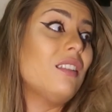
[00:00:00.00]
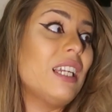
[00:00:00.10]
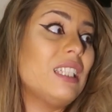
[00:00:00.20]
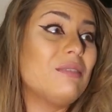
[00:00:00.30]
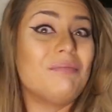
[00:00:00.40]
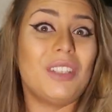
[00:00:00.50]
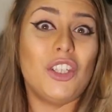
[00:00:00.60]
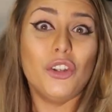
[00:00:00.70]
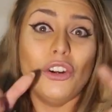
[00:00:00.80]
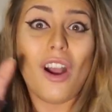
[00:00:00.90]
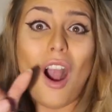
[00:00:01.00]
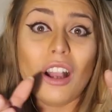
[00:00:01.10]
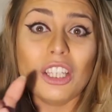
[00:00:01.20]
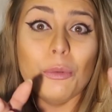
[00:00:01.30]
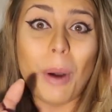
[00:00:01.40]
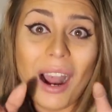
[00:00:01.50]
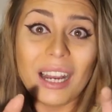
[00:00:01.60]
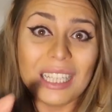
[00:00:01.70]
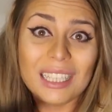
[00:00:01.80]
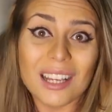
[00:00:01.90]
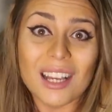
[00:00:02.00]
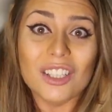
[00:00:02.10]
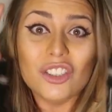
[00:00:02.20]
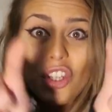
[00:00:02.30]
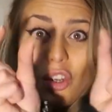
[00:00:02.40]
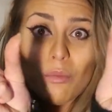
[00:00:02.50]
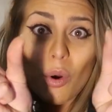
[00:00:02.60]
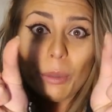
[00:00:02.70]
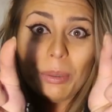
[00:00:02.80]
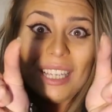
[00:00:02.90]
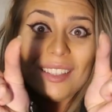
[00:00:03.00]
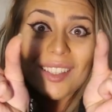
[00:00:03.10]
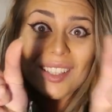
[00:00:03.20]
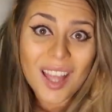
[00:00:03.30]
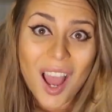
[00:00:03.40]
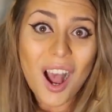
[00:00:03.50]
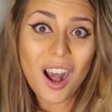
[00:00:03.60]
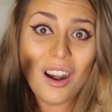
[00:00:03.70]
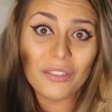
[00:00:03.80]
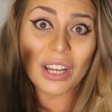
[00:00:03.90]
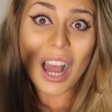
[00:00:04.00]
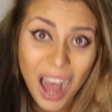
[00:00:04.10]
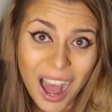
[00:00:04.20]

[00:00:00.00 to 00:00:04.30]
like, you're occupying two more pieces of